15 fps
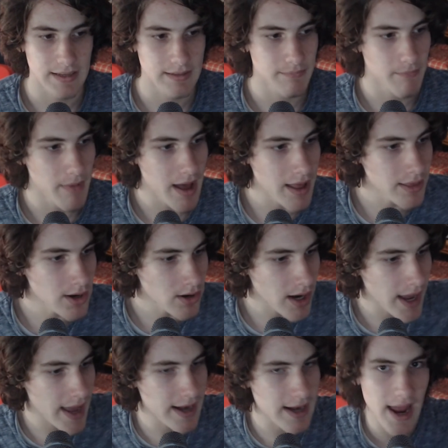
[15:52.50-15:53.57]
Madara
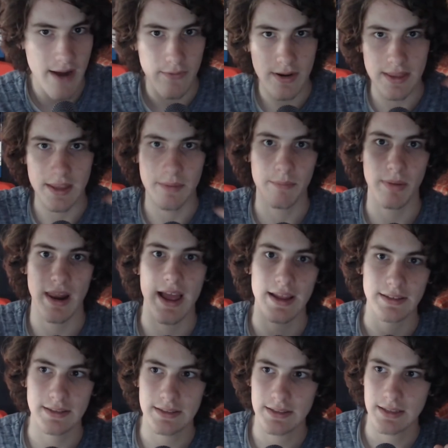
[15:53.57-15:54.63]
had everything planned.
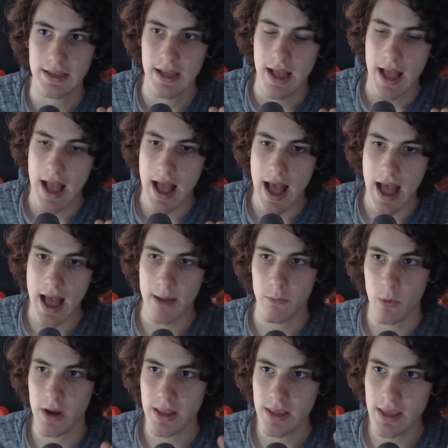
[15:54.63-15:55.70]

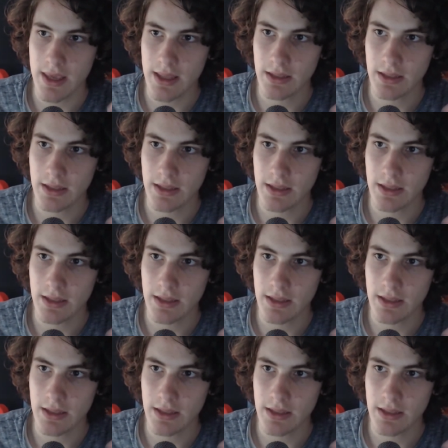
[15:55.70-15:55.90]
When he